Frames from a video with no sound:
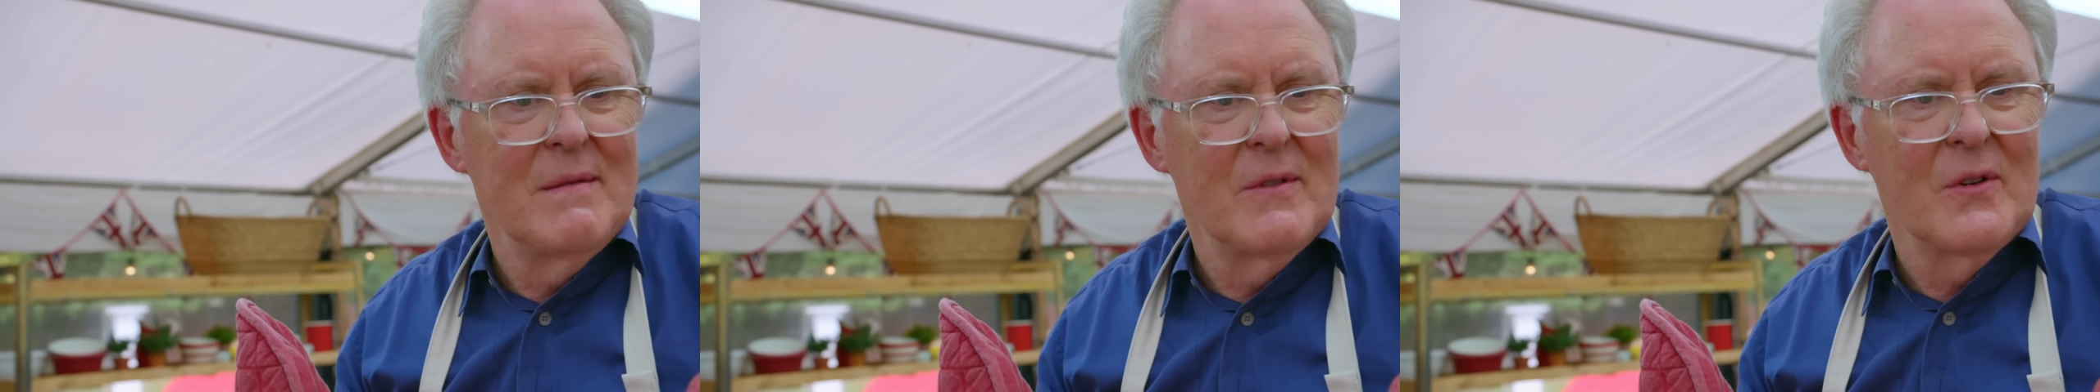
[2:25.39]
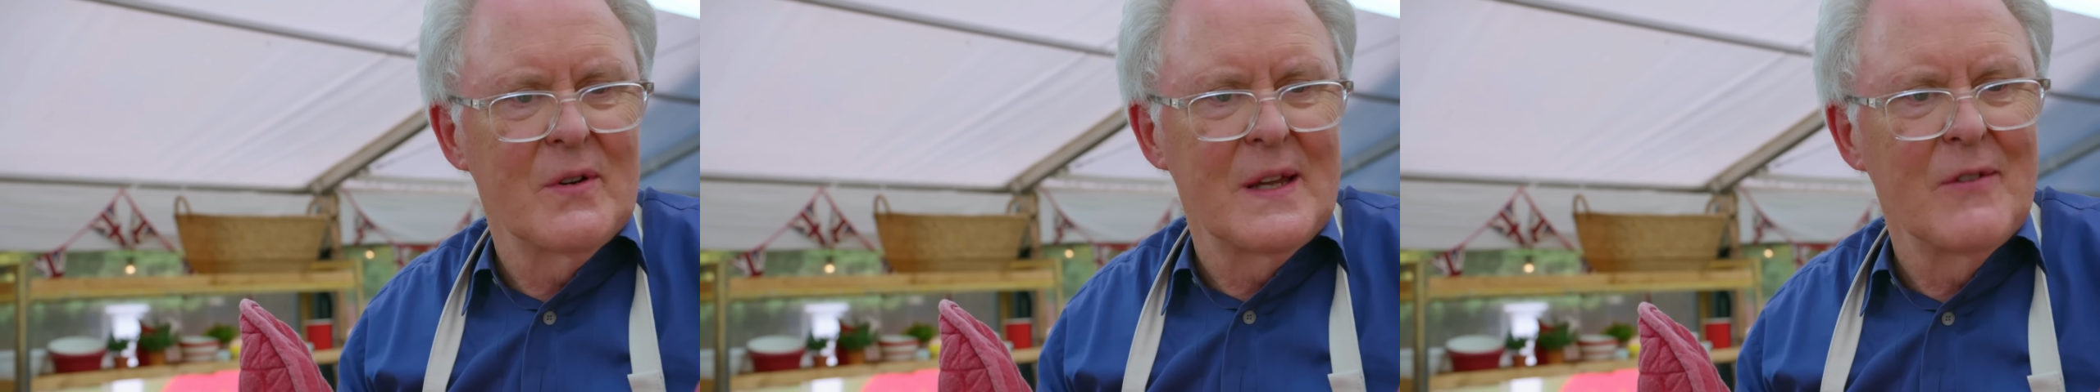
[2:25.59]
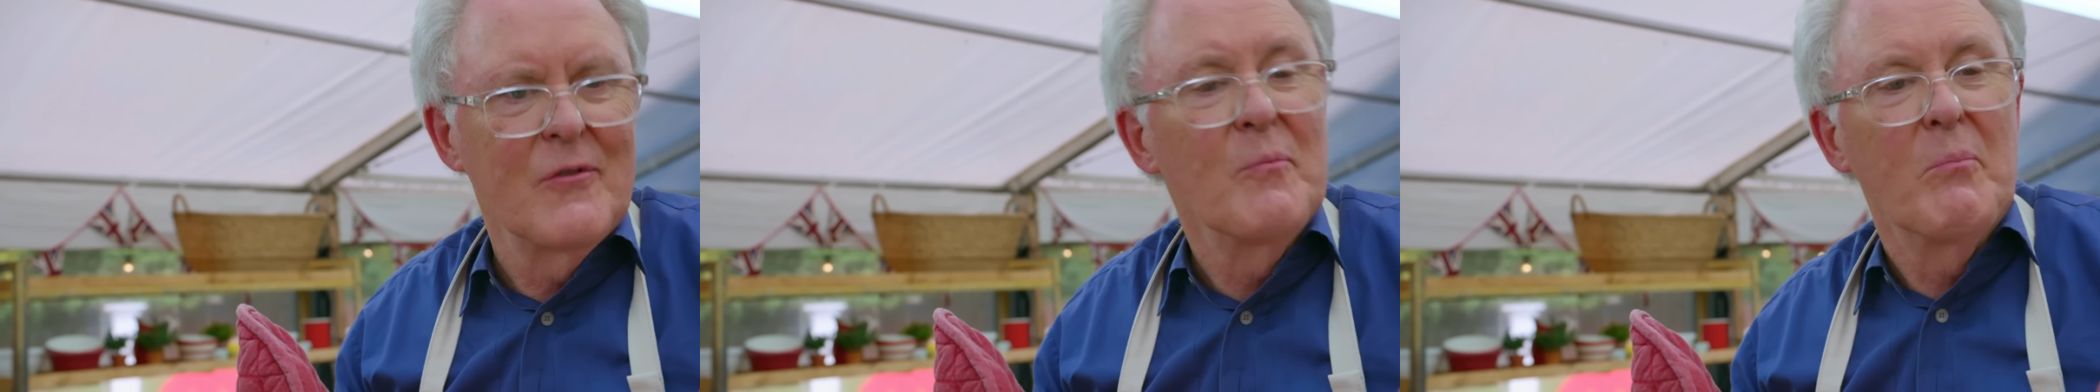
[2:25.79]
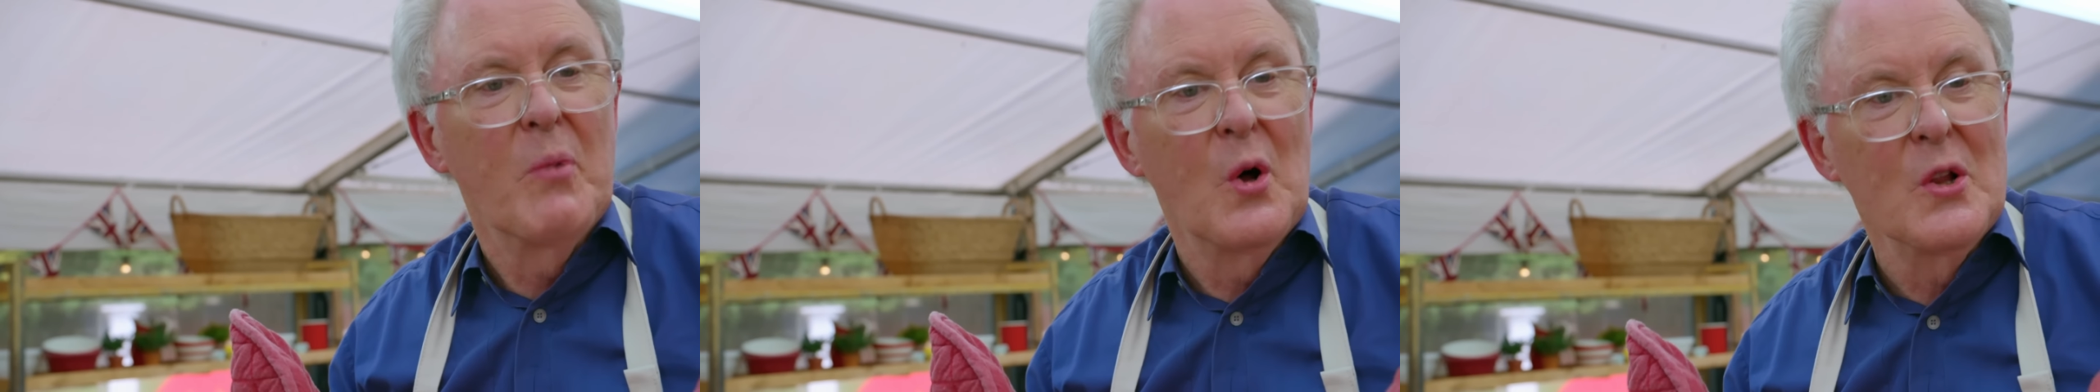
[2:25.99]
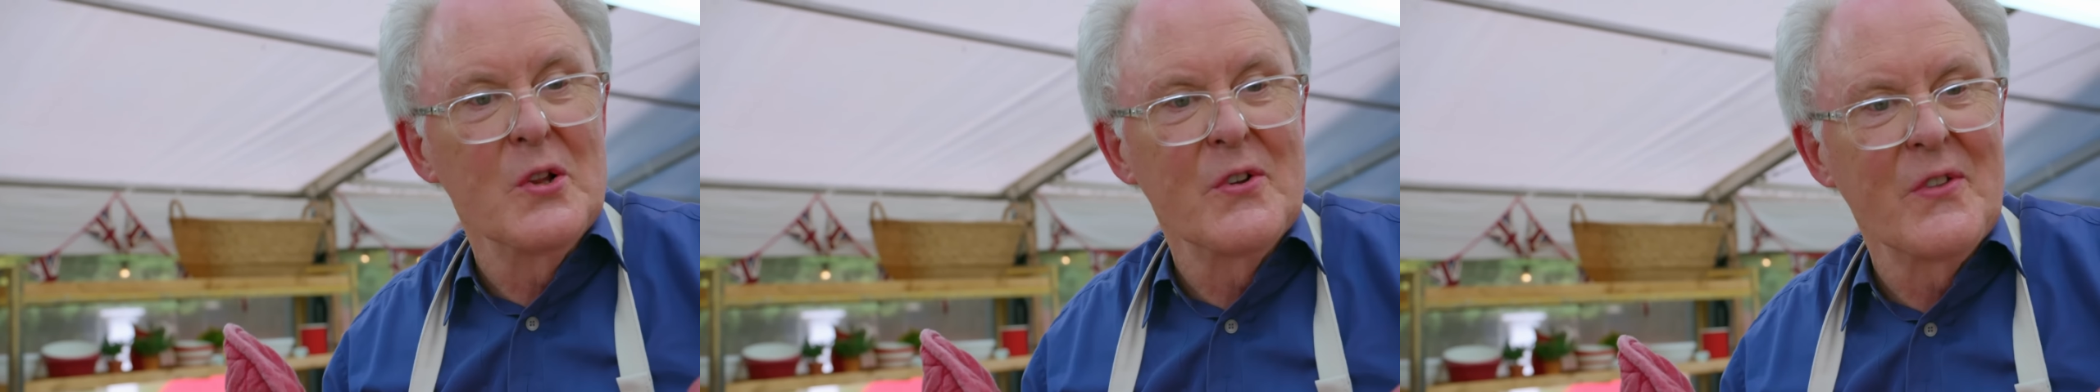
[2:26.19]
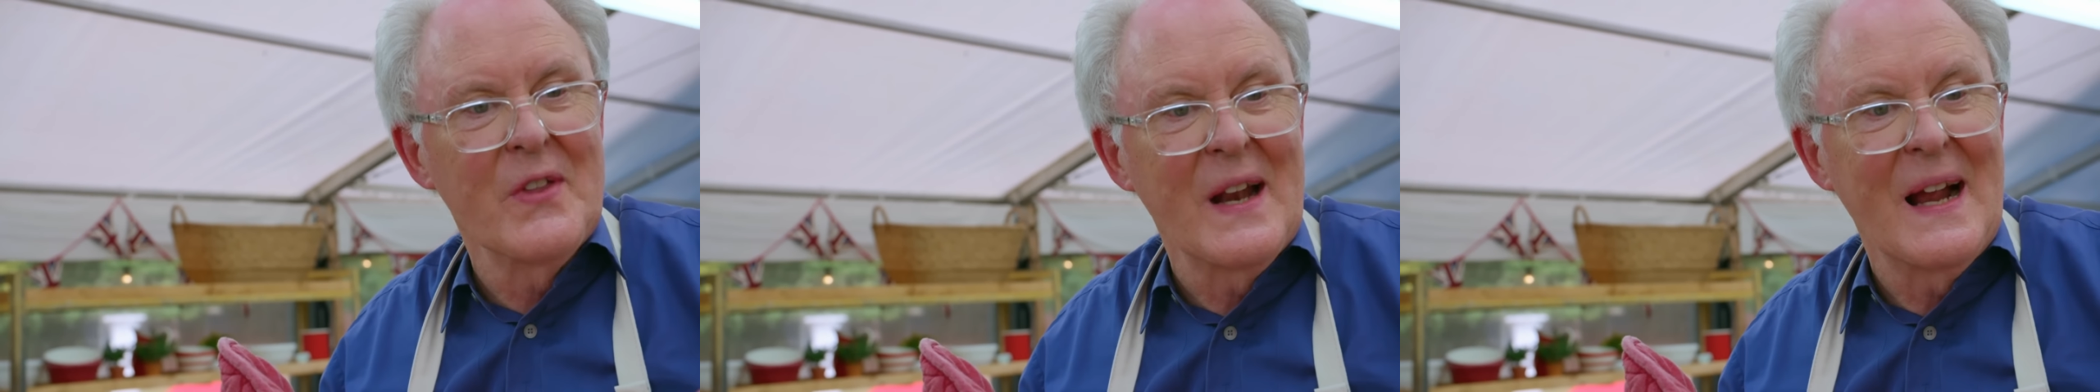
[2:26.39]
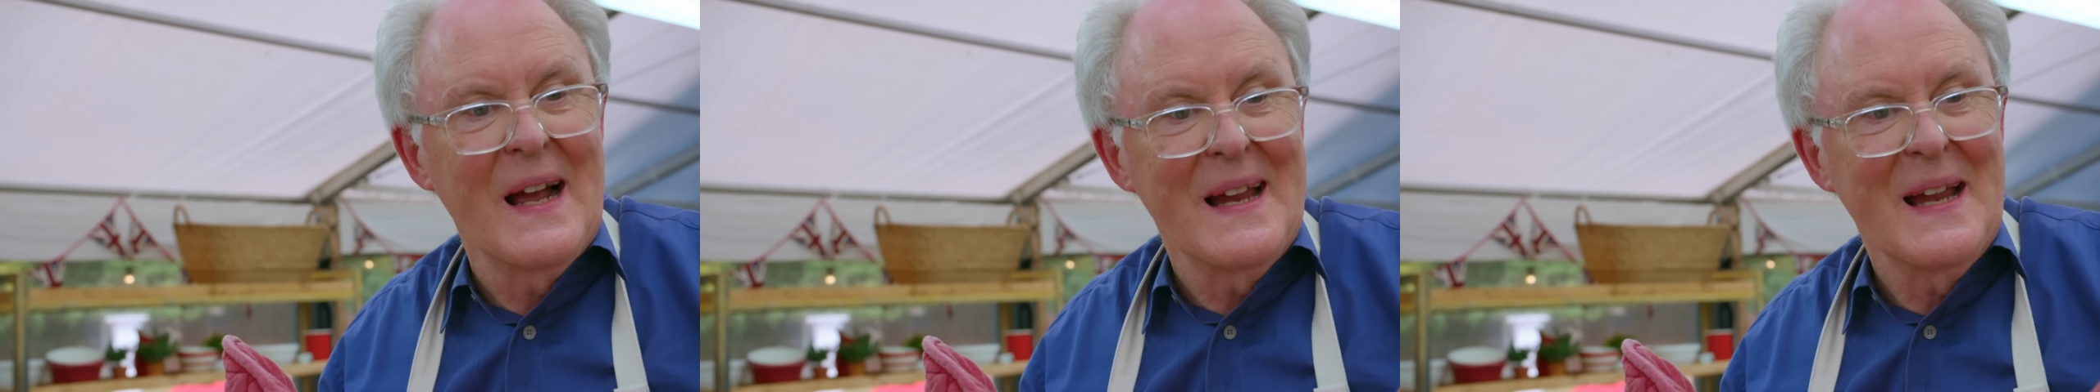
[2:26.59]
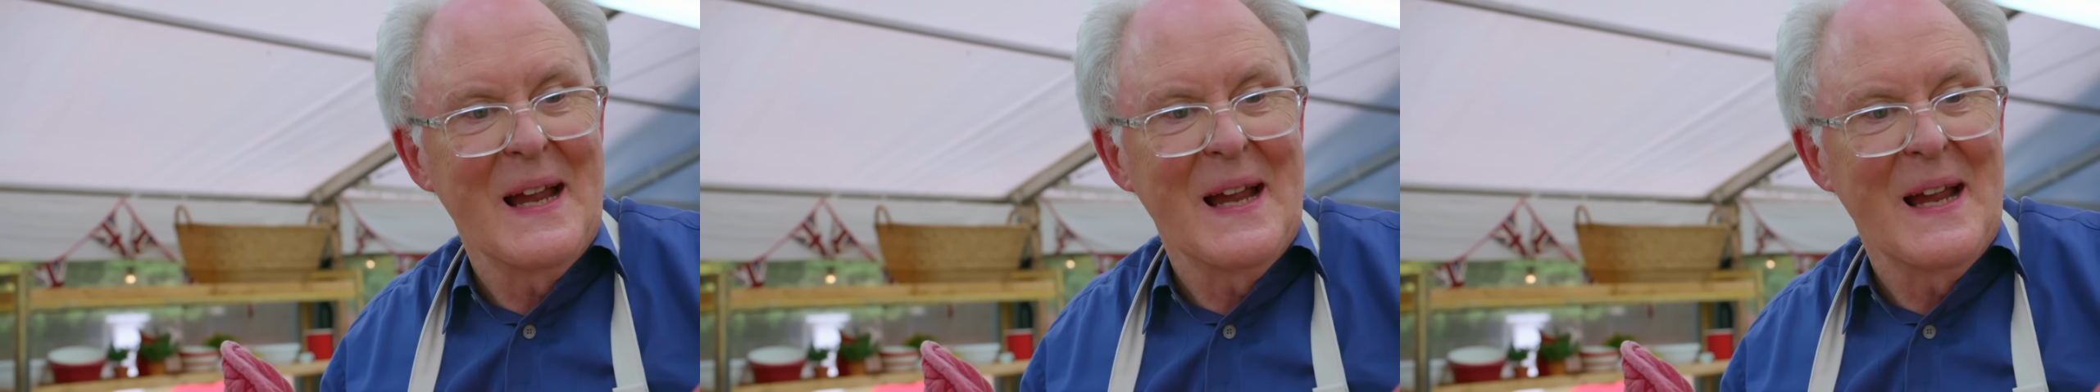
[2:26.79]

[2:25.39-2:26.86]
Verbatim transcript: look even bolder than I